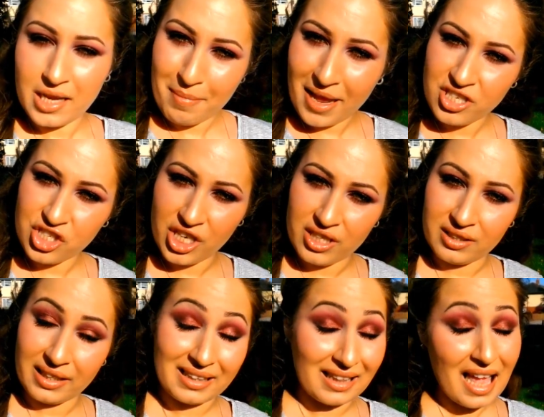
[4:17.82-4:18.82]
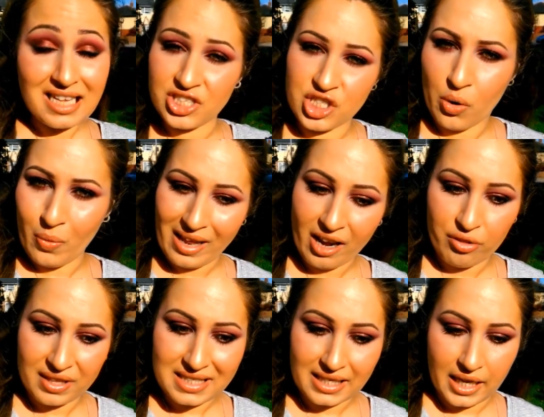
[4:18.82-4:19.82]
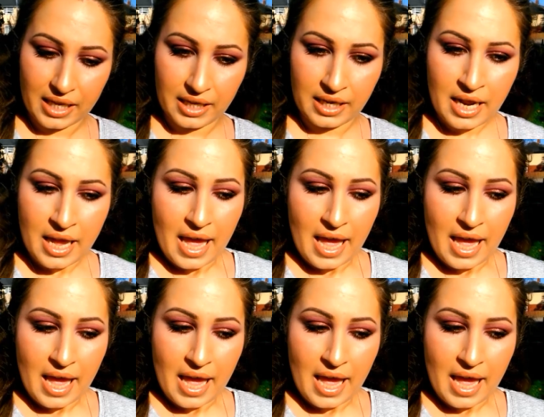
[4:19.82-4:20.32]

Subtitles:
I mentioned, it lasts so well on the skin,